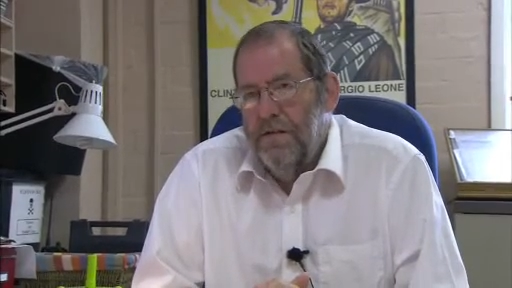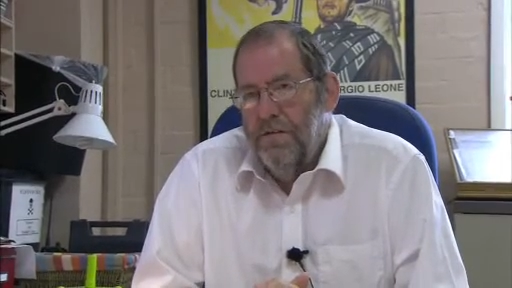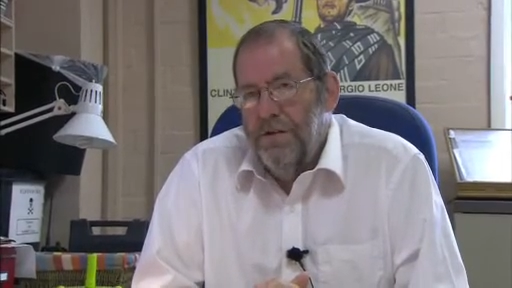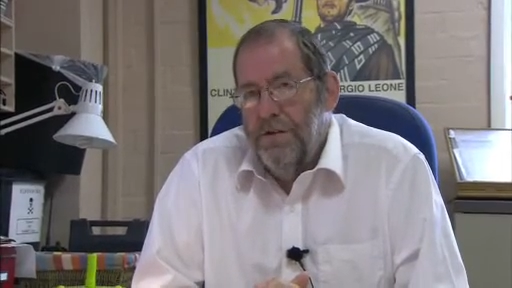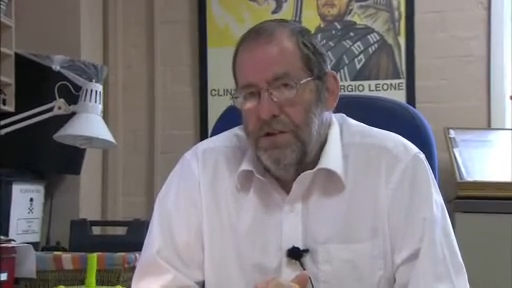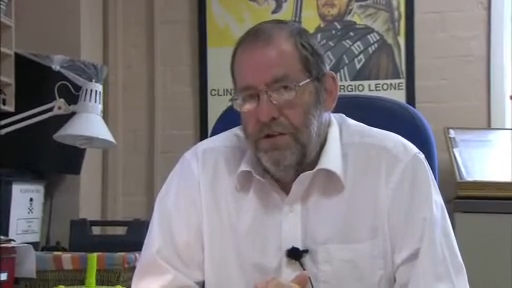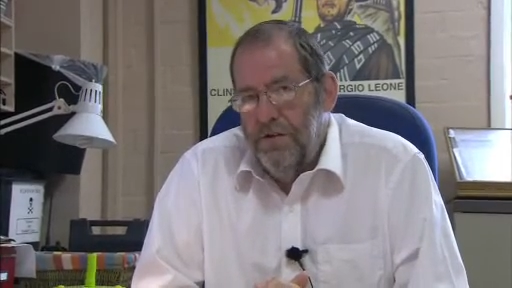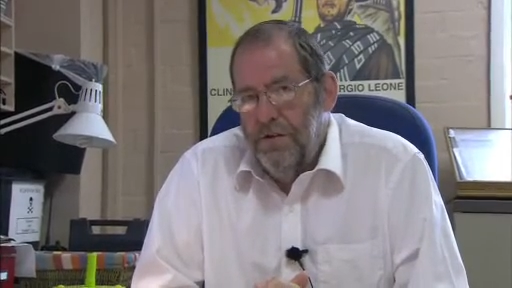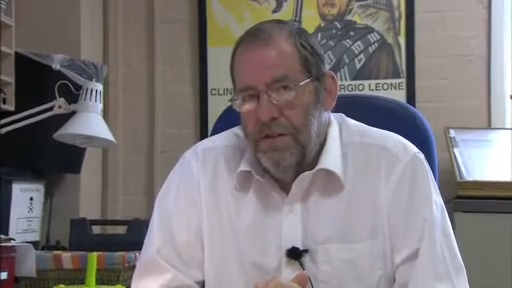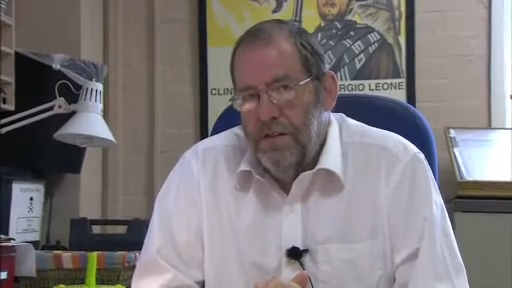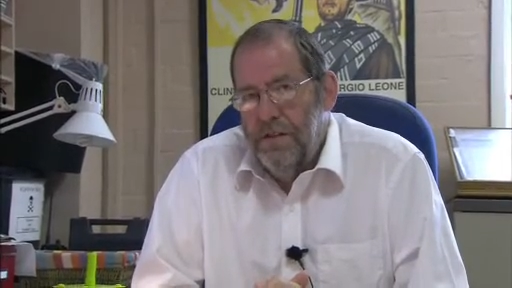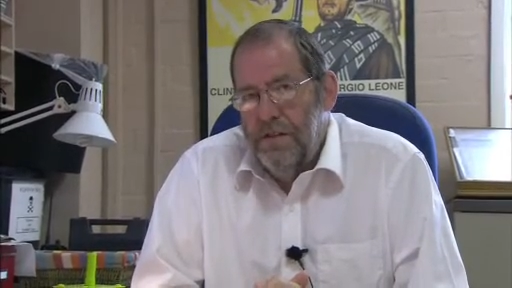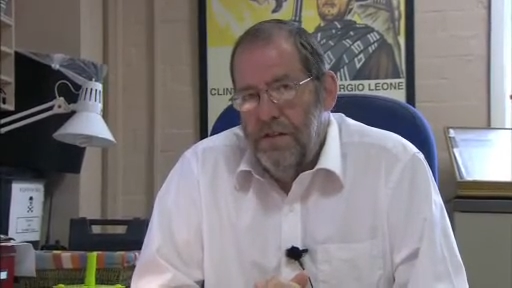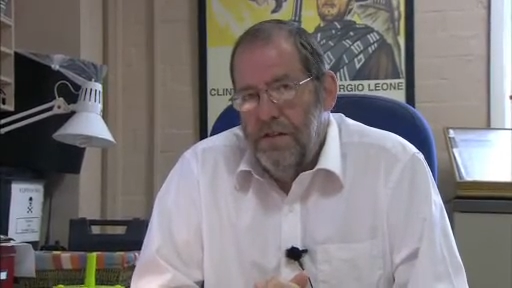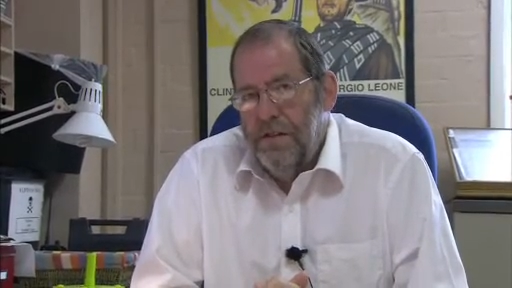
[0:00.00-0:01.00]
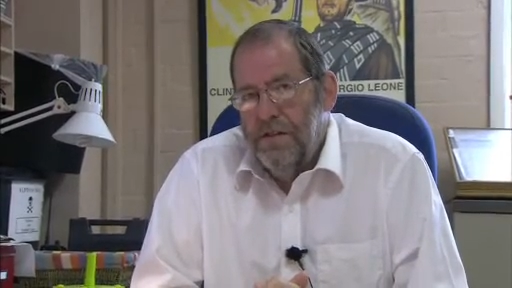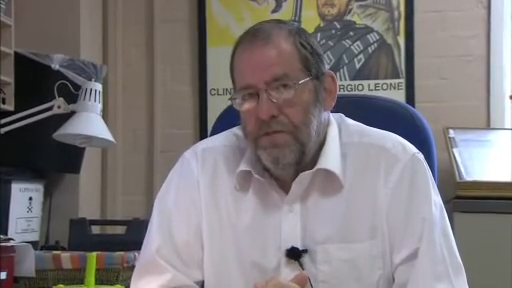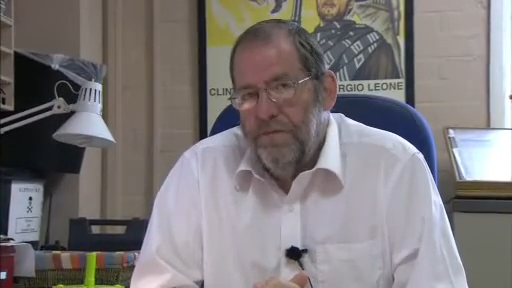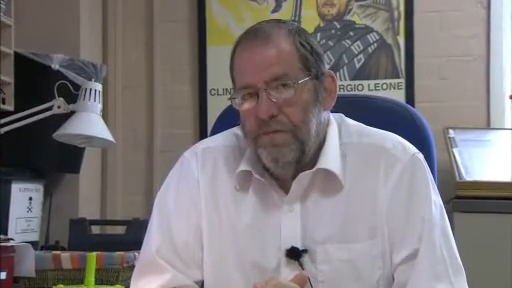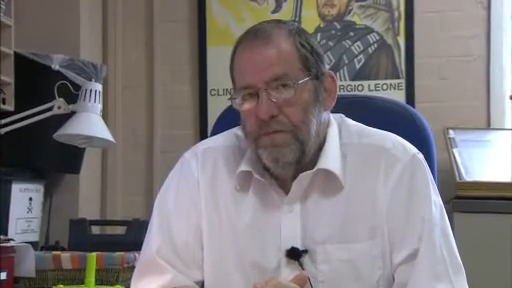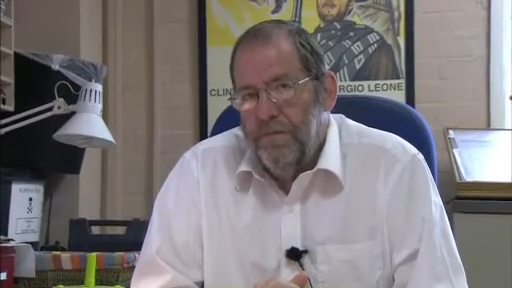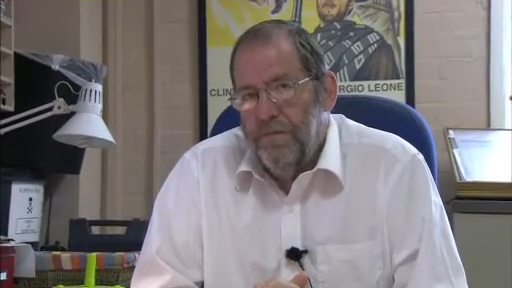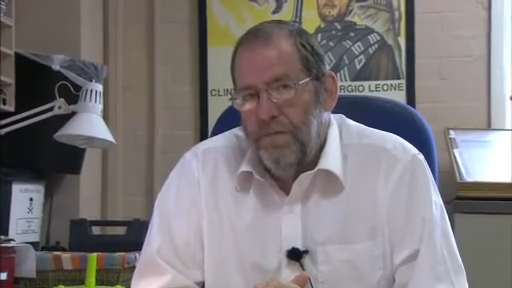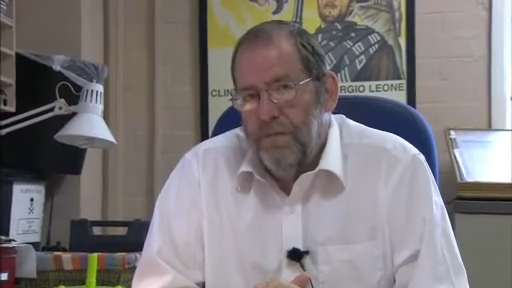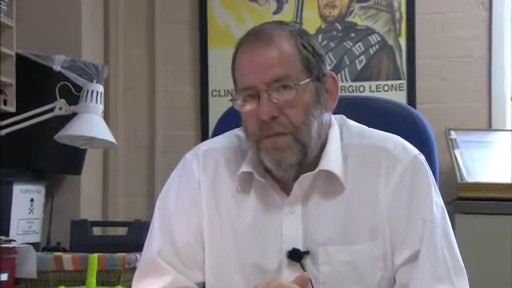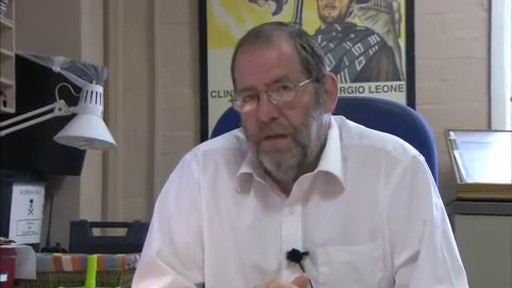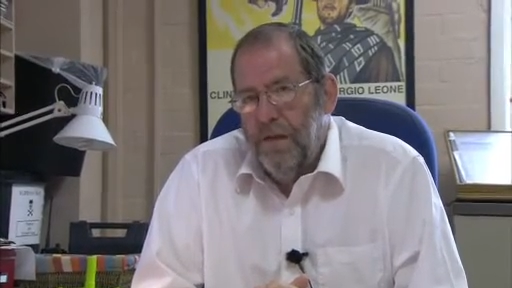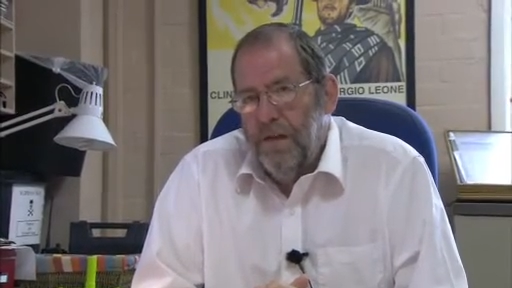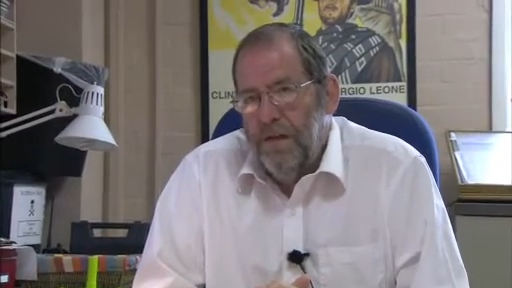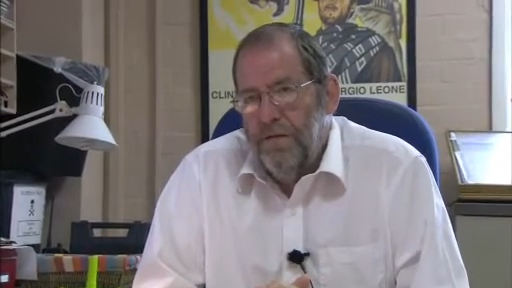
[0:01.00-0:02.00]
producers,
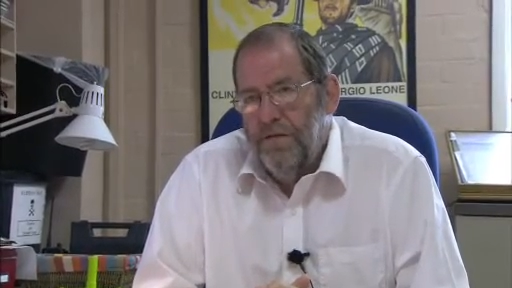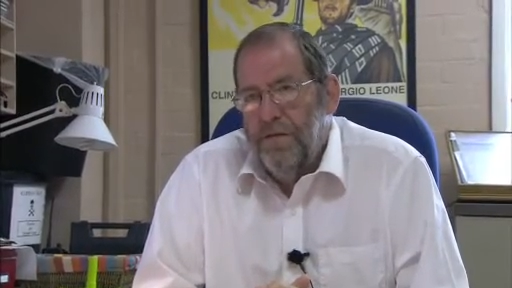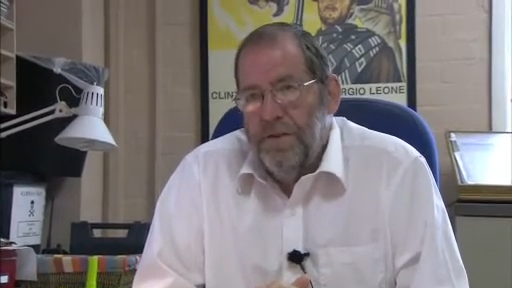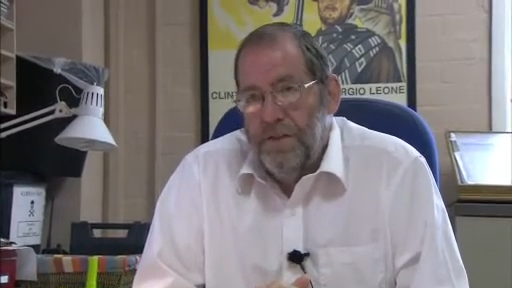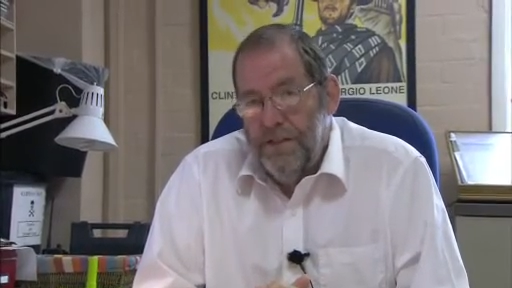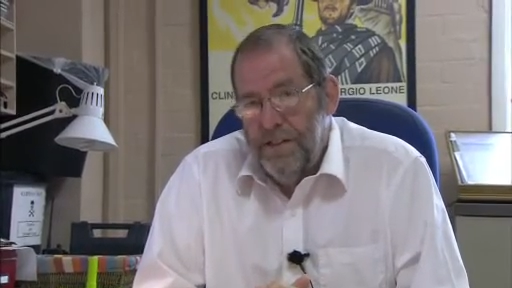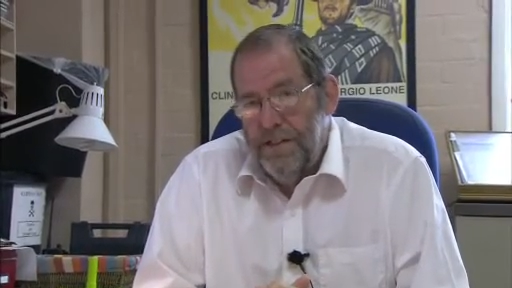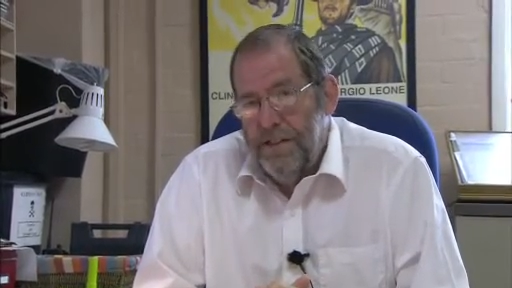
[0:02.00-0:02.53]
first